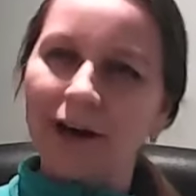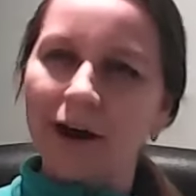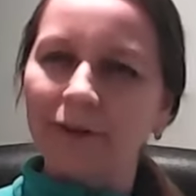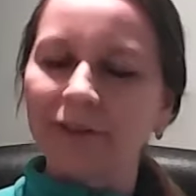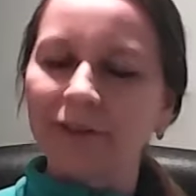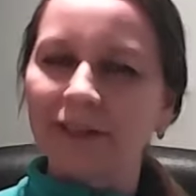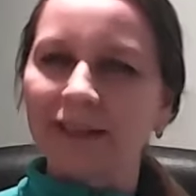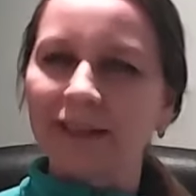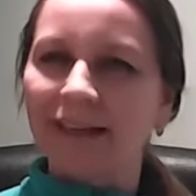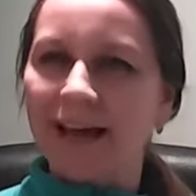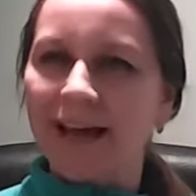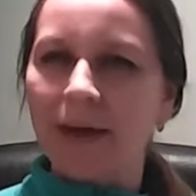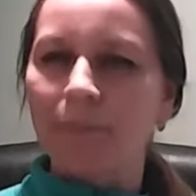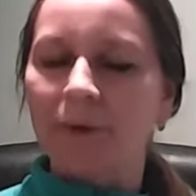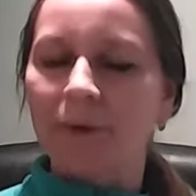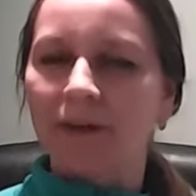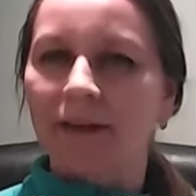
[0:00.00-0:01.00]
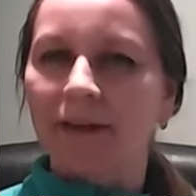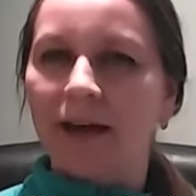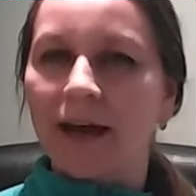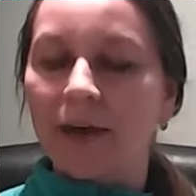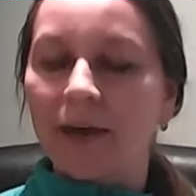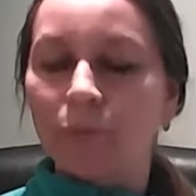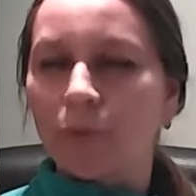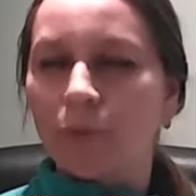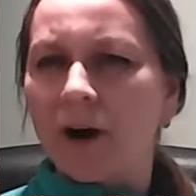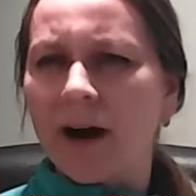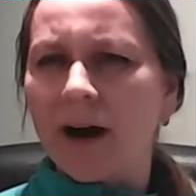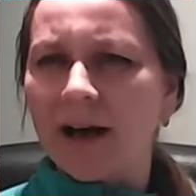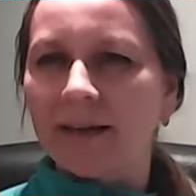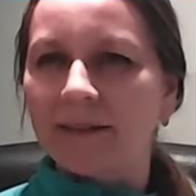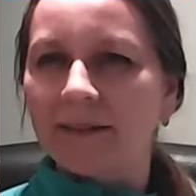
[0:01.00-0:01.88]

How did it happen and why